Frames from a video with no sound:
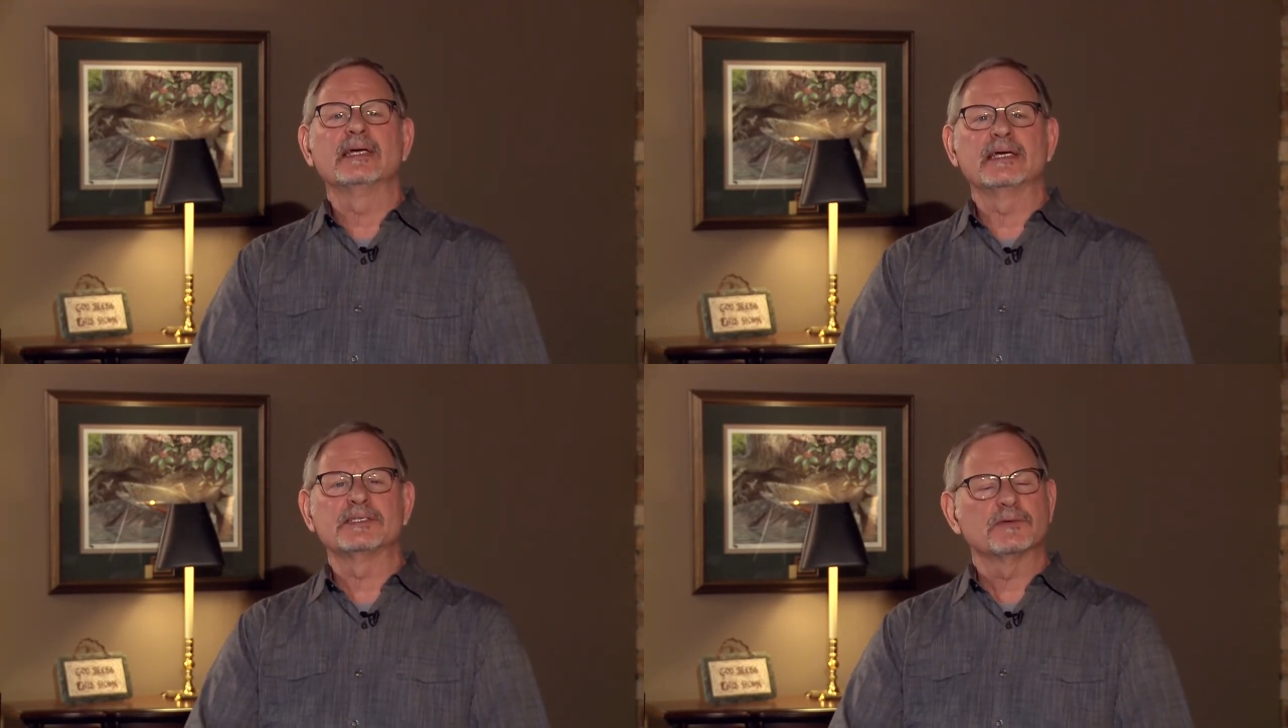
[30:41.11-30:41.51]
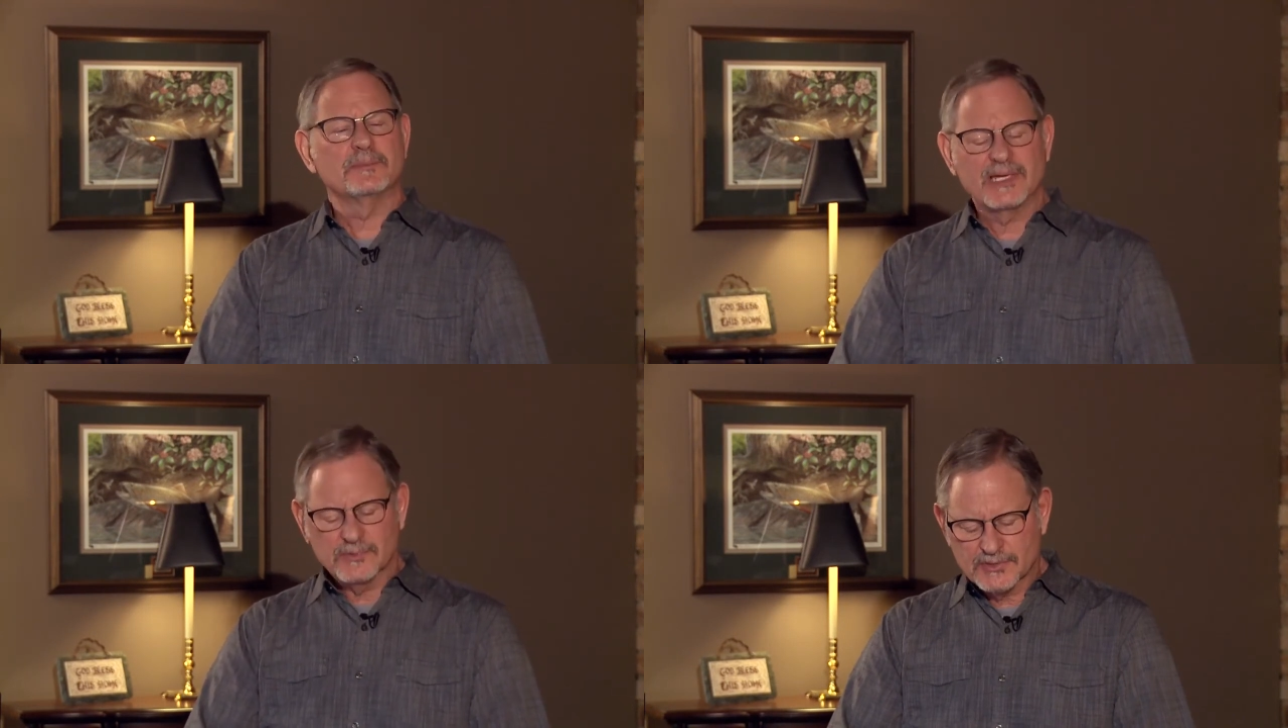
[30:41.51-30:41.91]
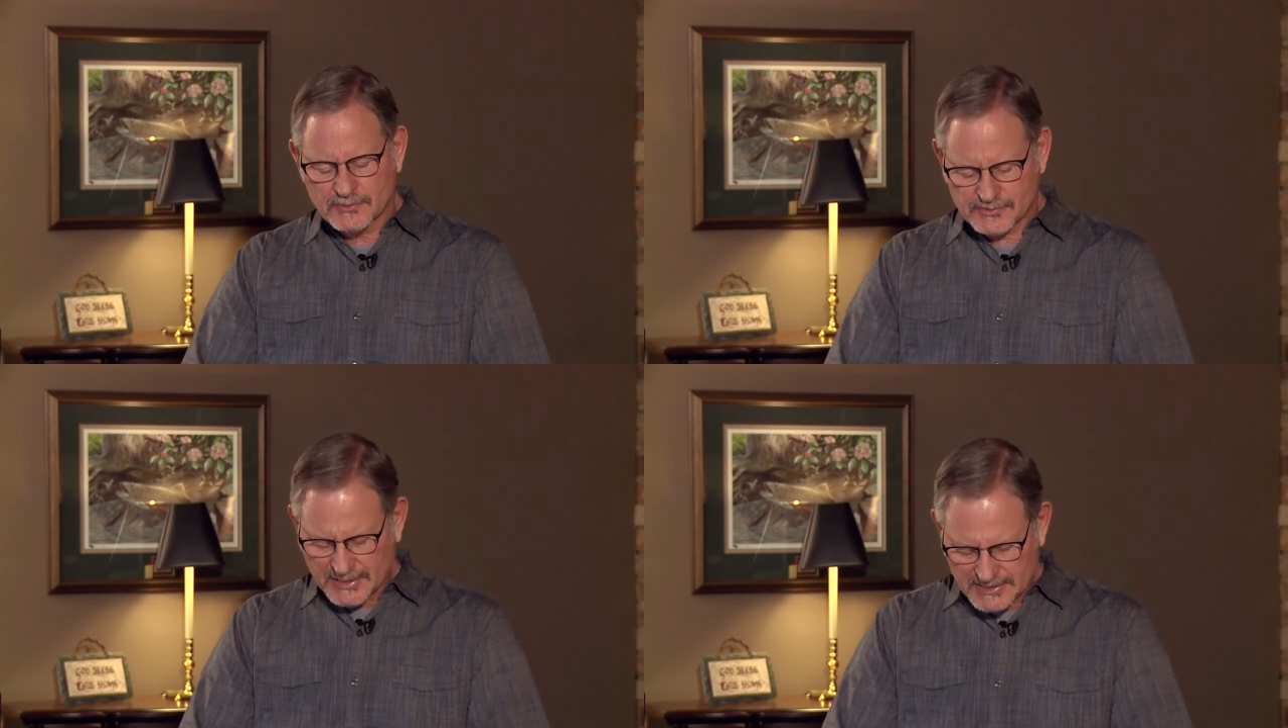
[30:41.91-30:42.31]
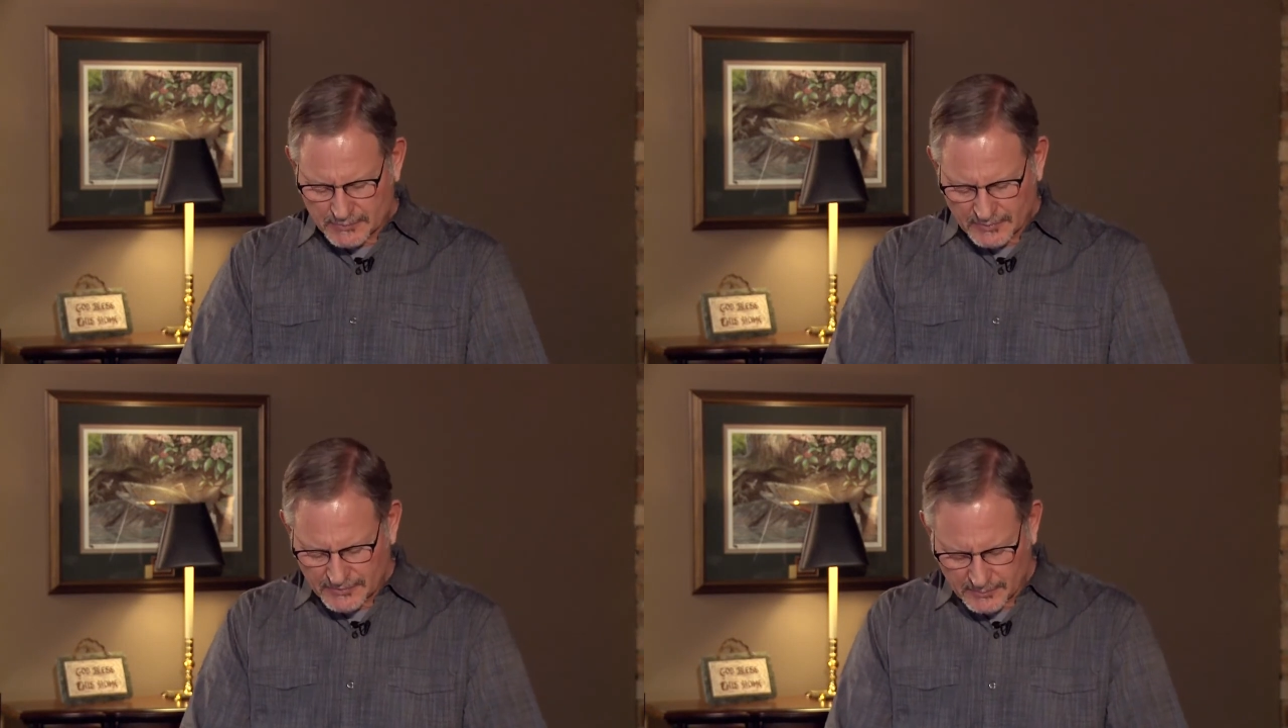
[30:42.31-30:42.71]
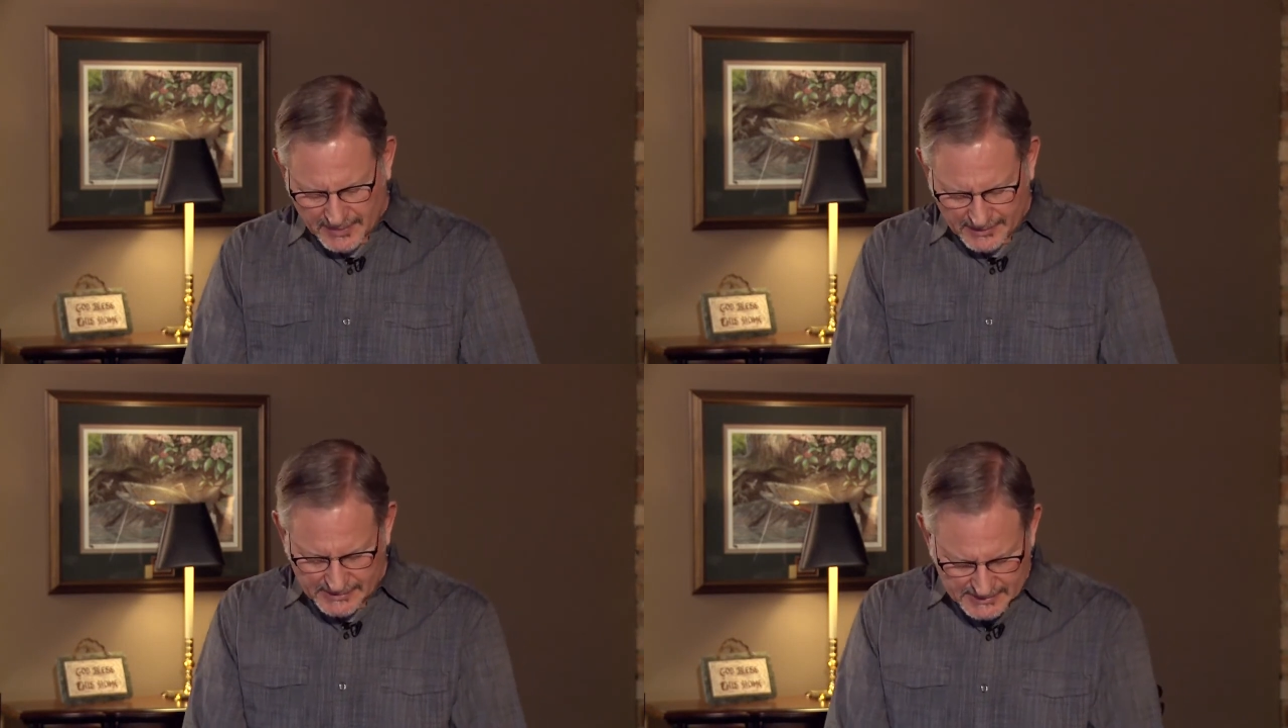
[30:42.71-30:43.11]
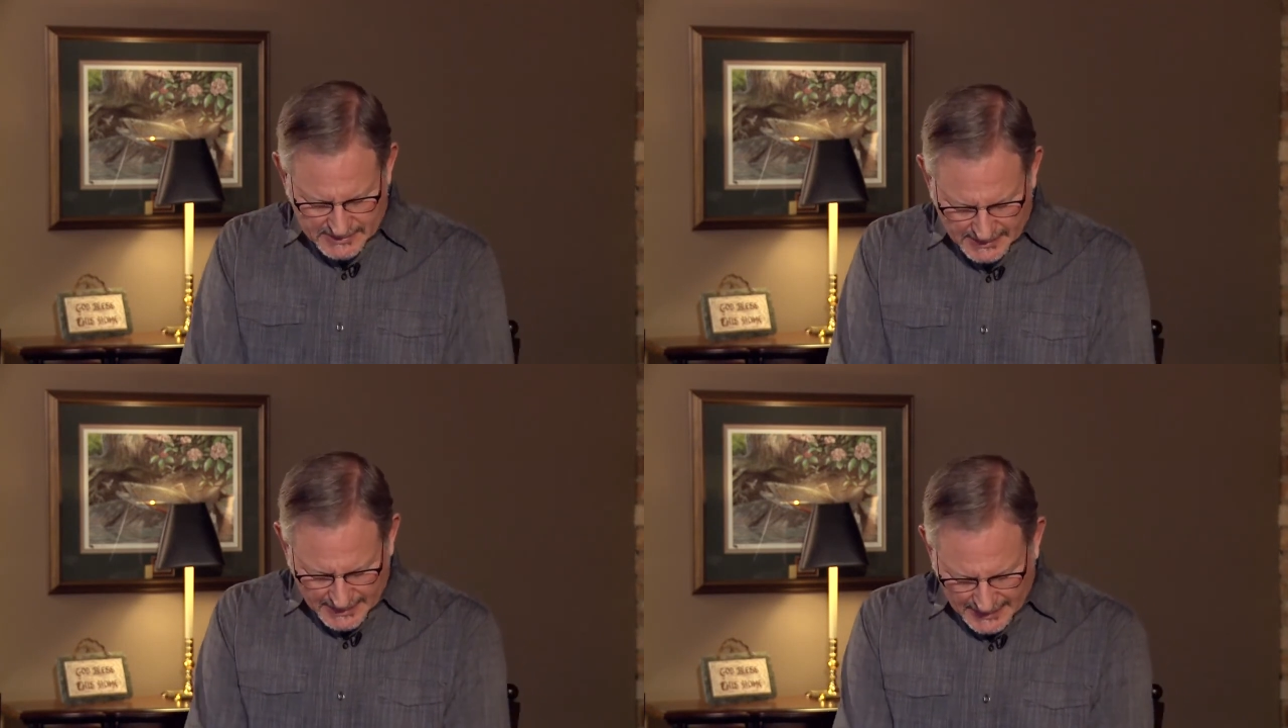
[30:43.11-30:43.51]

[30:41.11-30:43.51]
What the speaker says: and to be able to address it with their parents.